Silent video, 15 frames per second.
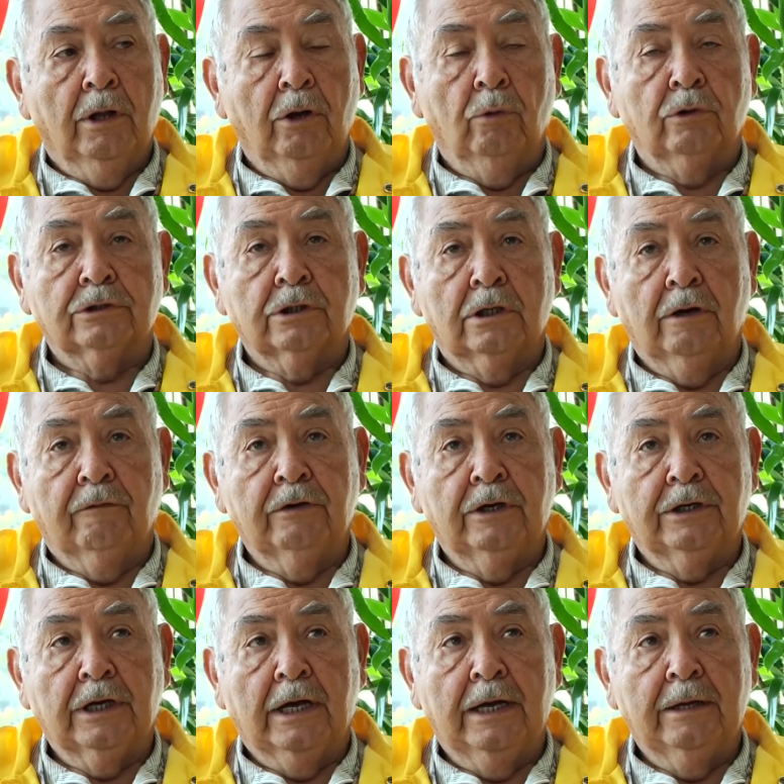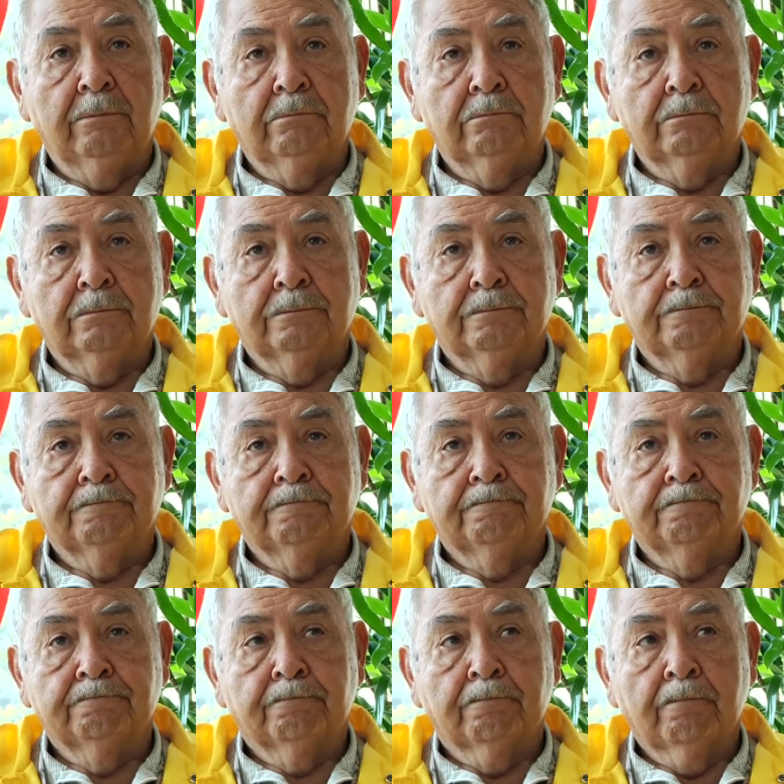It was a lovely time.
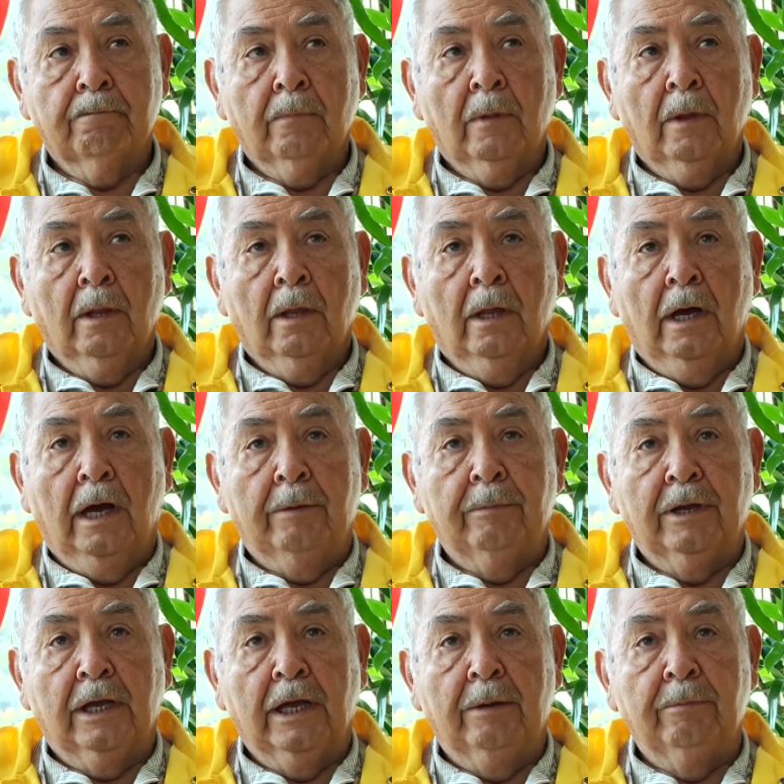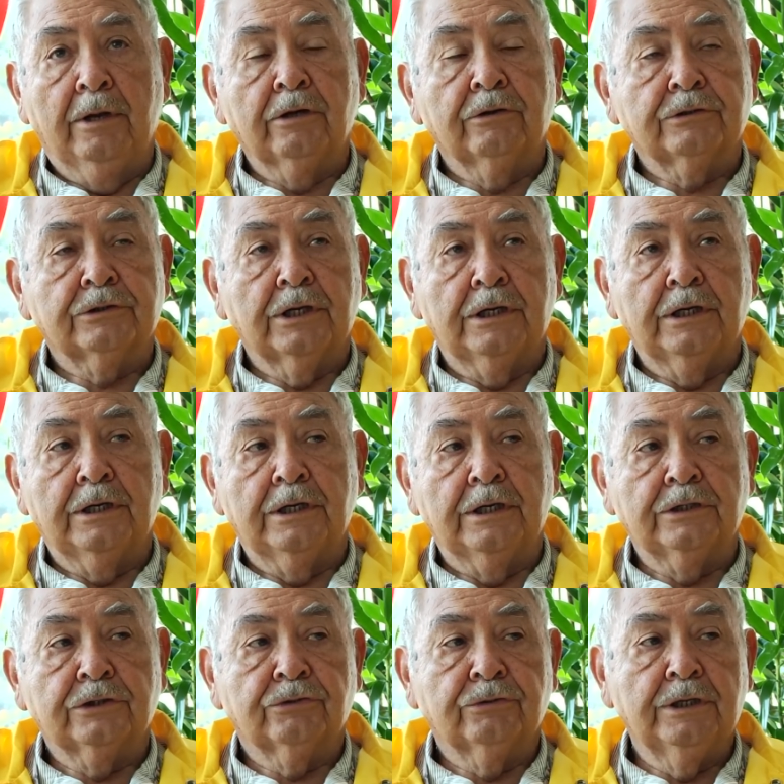I became interested in
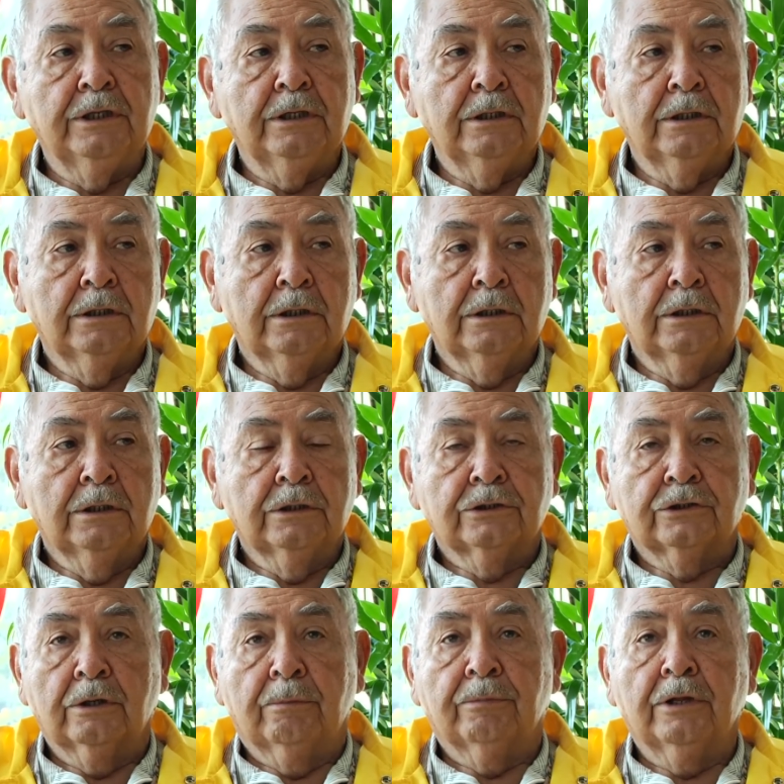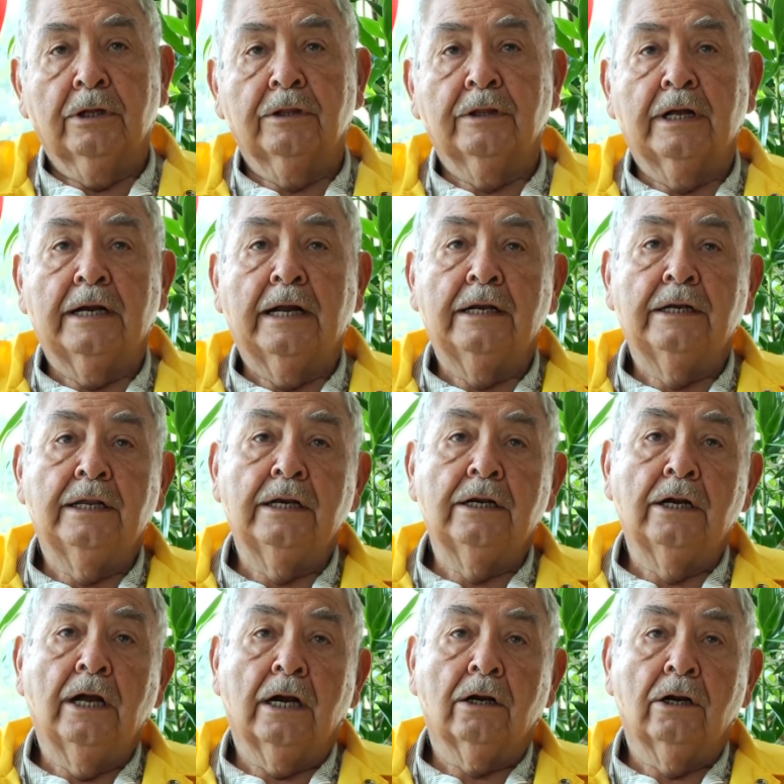history, something that I did
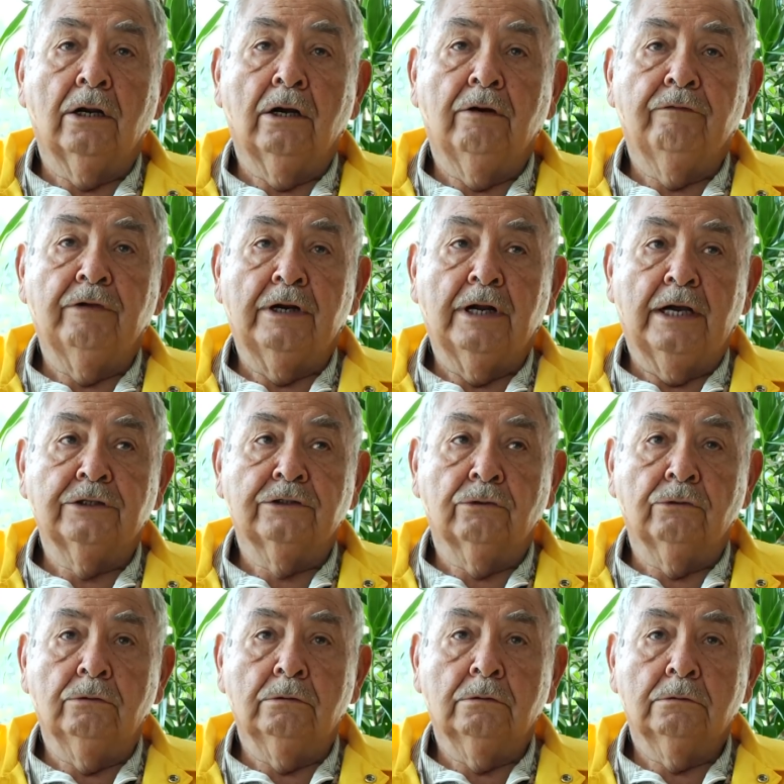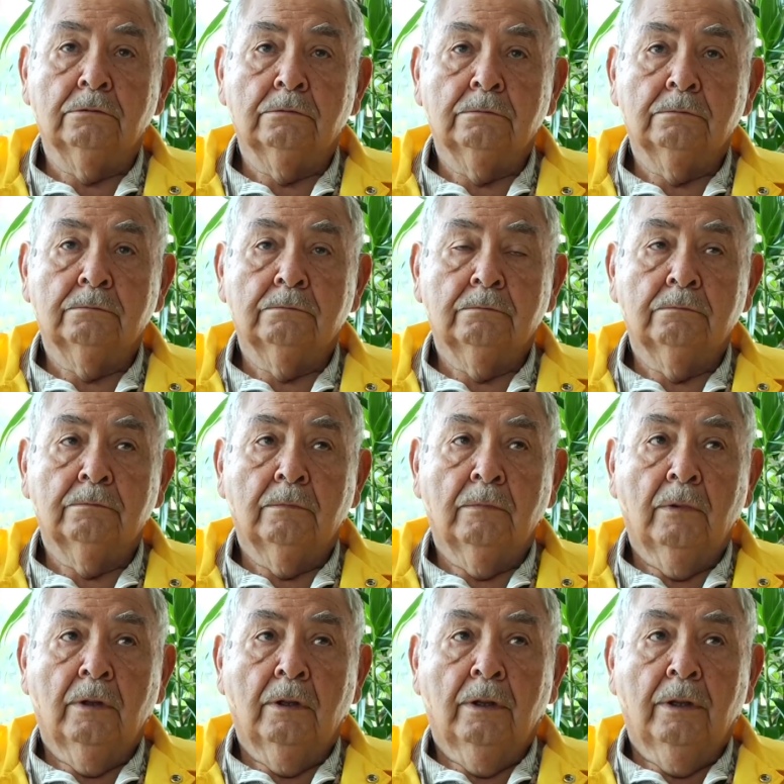not love in high school.
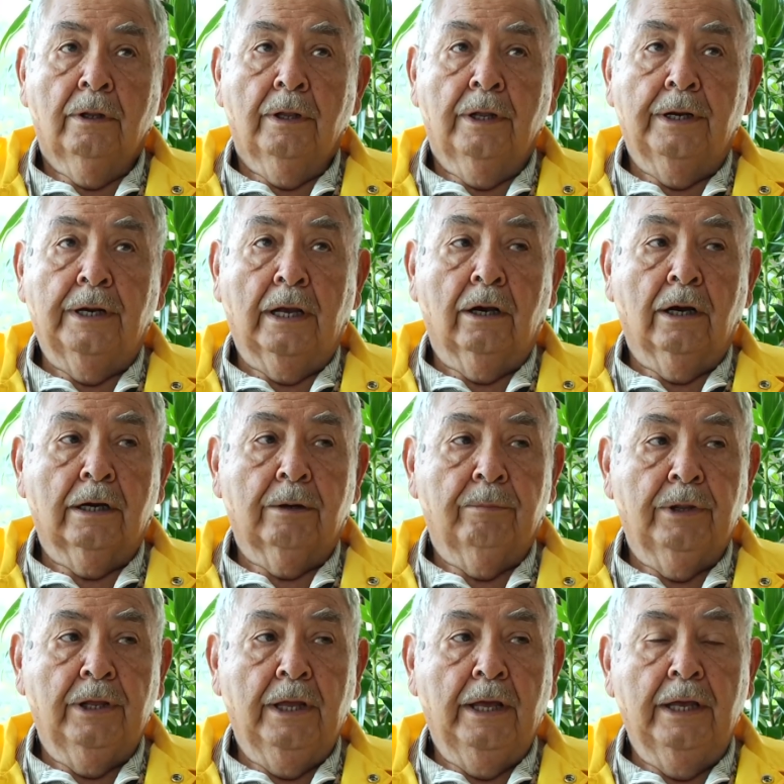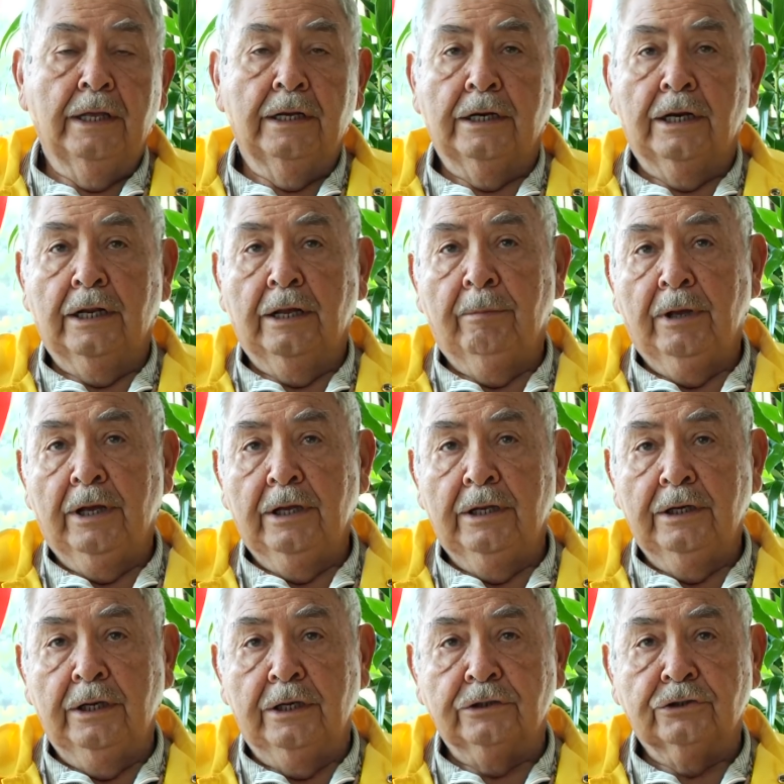And I got a BA and an MA
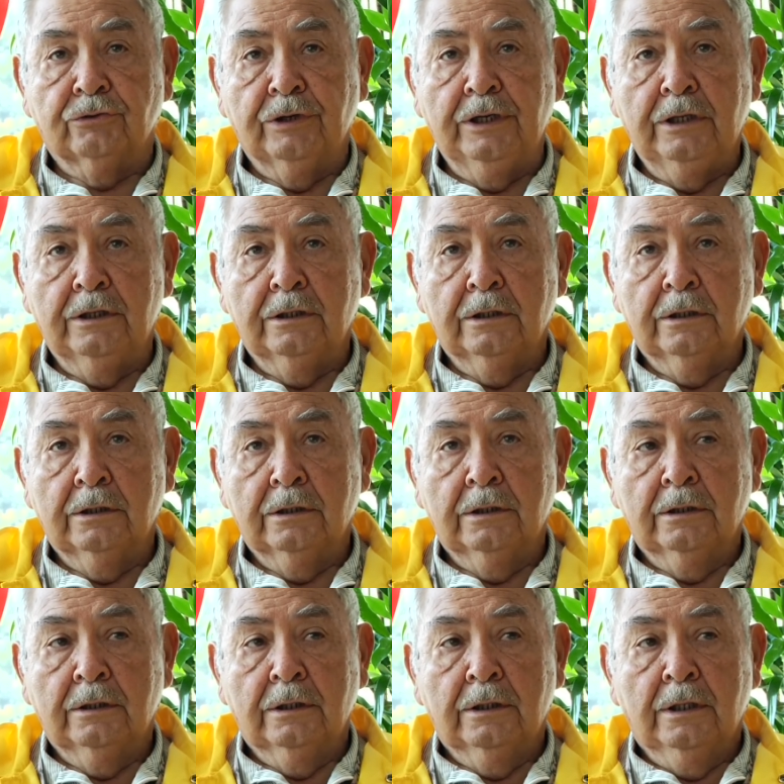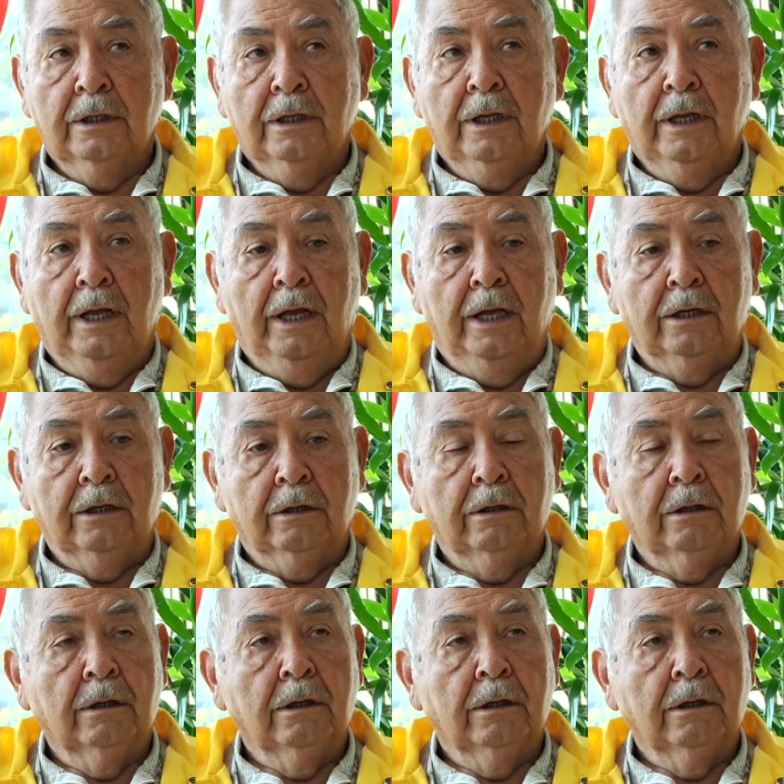in history. And